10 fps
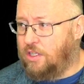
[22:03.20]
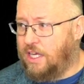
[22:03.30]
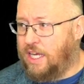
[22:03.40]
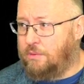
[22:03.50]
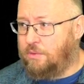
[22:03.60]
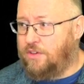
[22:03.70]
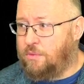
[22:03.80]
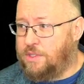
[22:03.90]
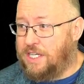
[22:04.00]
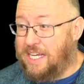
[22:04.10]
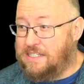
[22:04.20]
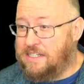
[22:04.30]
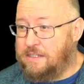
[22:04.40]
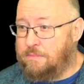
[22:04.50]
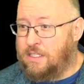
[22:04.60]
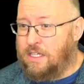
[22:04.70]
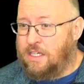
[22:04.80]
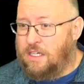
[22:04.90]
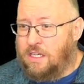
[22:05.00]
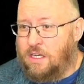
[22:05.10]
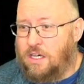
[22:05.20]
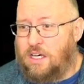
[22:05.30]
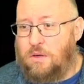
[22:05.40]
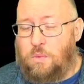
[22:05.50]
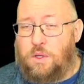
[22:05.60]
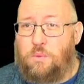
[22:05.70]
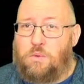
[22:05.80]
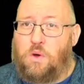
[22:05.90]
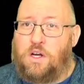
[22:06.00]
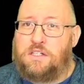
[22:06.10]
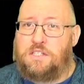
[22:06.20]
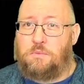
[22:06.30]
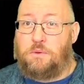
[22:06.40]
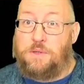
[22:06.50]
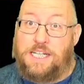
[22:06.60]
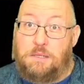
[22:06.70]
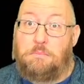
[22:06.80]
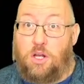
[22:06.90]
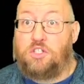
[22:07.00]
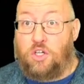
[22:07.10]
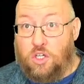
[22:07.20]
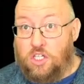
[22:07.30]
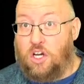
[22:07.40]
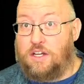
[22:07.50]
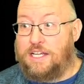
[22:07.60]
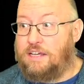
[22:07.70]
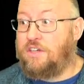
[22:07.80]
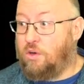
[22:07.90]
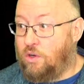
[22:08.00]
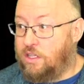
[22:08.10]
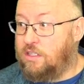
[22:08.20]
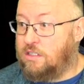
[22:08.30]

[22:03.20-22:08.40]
and we've gone with an asim. When we need a ball to hook on heavy oil,